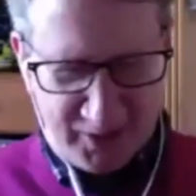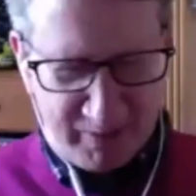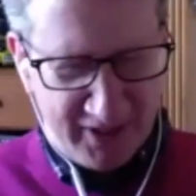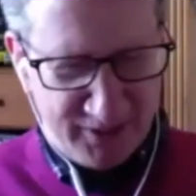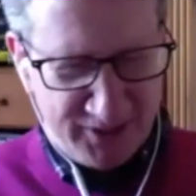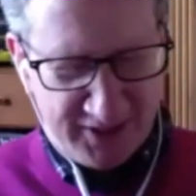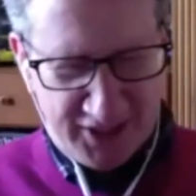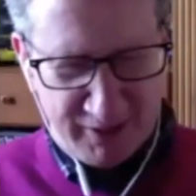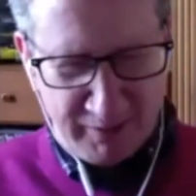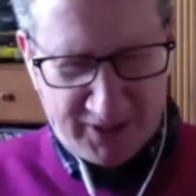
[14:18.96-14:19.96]
but those
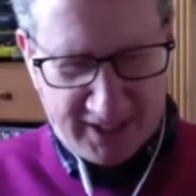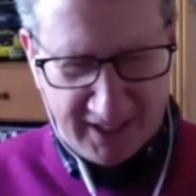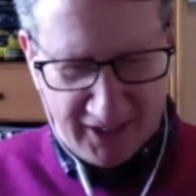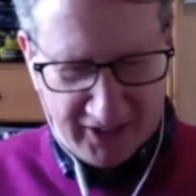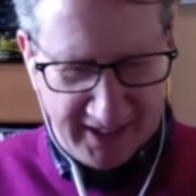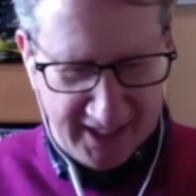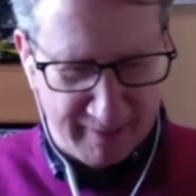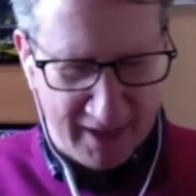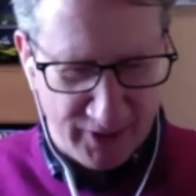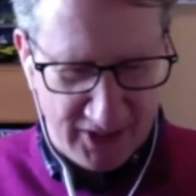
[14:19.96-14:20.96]
two I'm particularly thinking
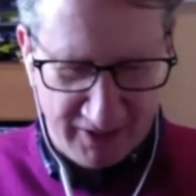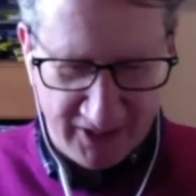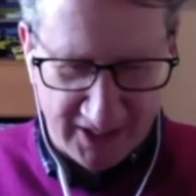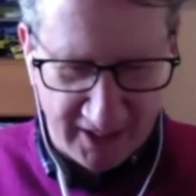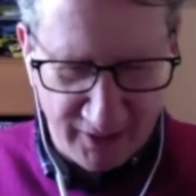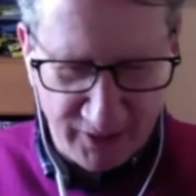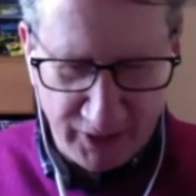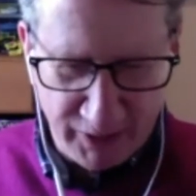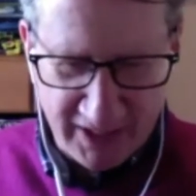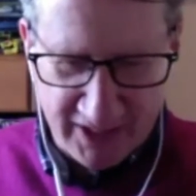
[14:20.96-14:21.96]
about, which you can say who you
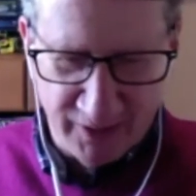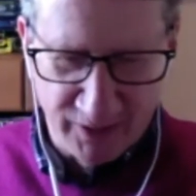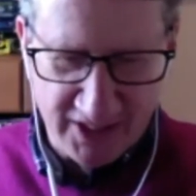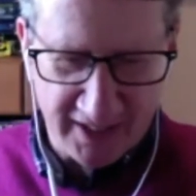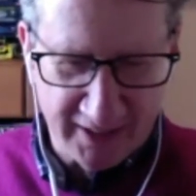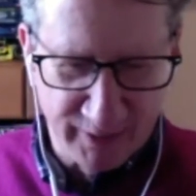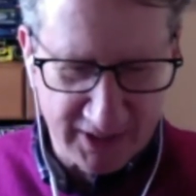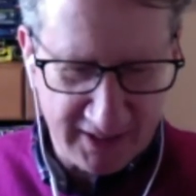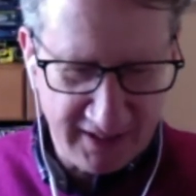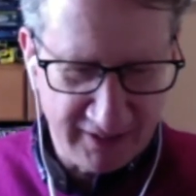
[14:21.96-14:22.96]
went to go and see, which I
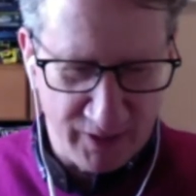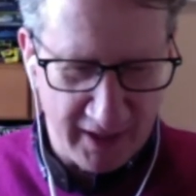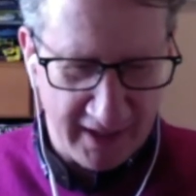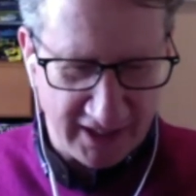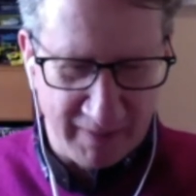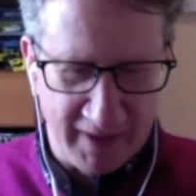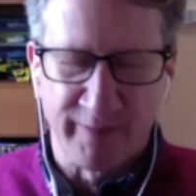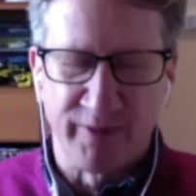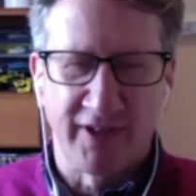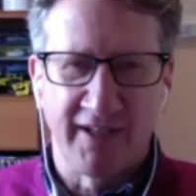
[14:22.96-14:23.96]
didn't quite expect,
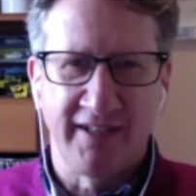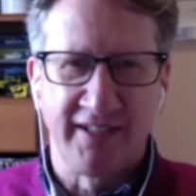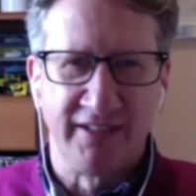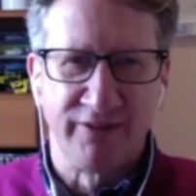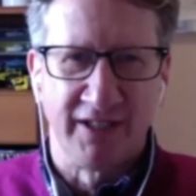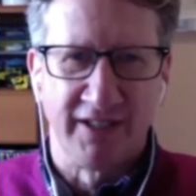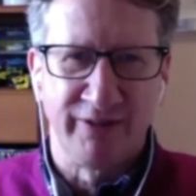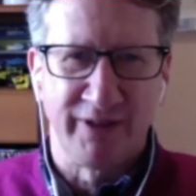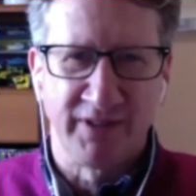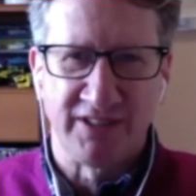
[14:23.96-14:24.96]
but clearly you
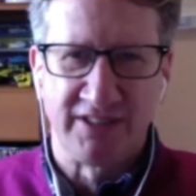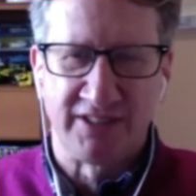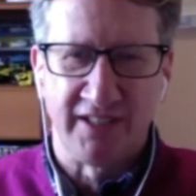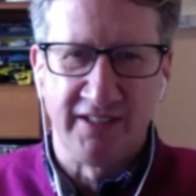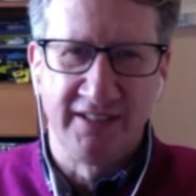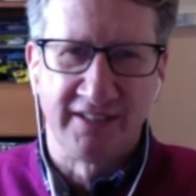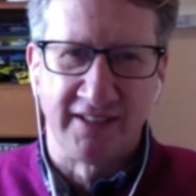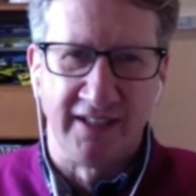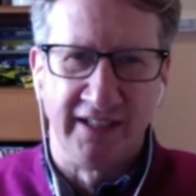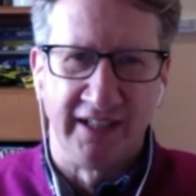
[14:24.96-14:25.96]
had Mrs. T
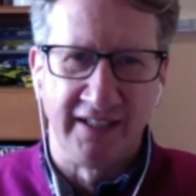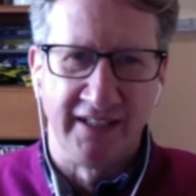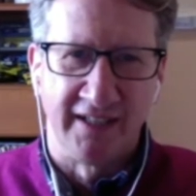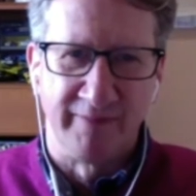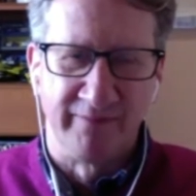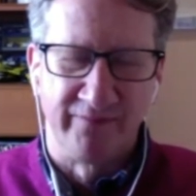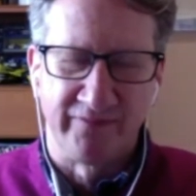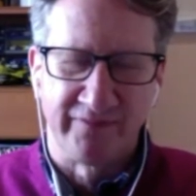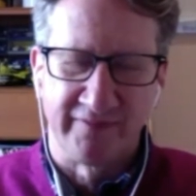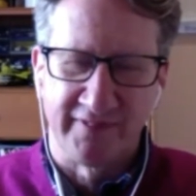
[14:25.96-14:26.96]
and the
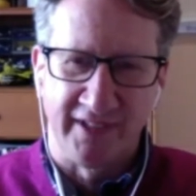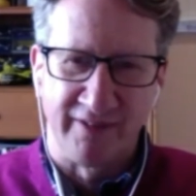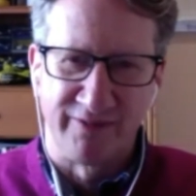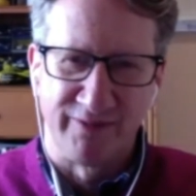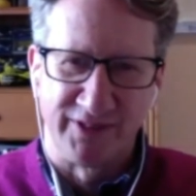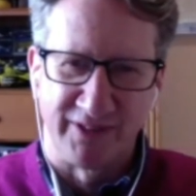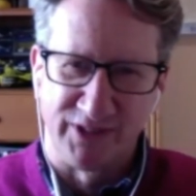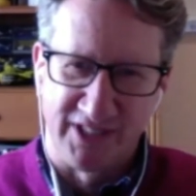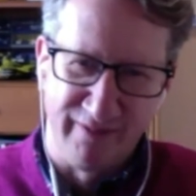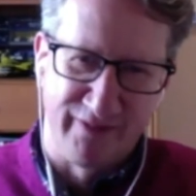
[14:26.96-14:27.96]
was
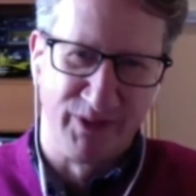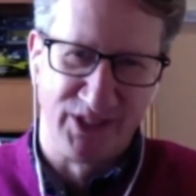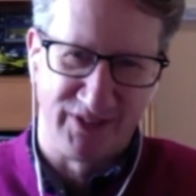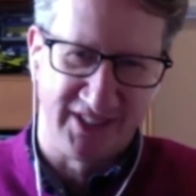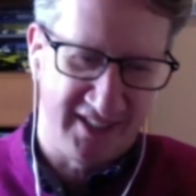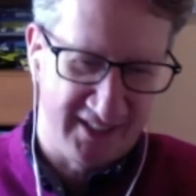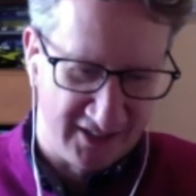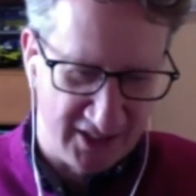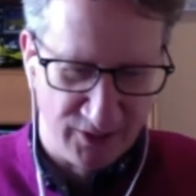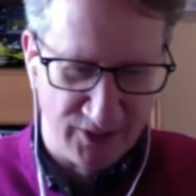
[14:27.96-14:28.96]
the influence for taking her
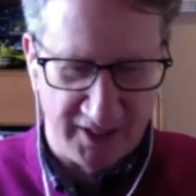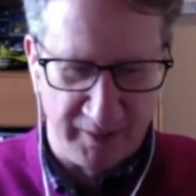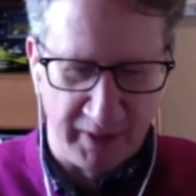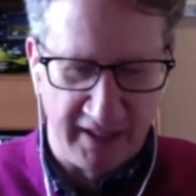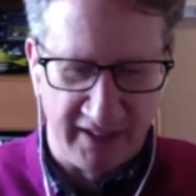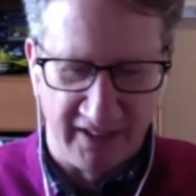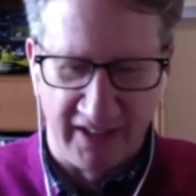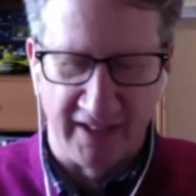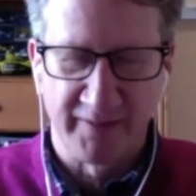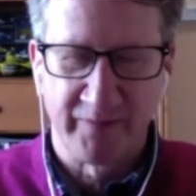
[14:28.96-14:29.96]
to go and see Pink and Adele.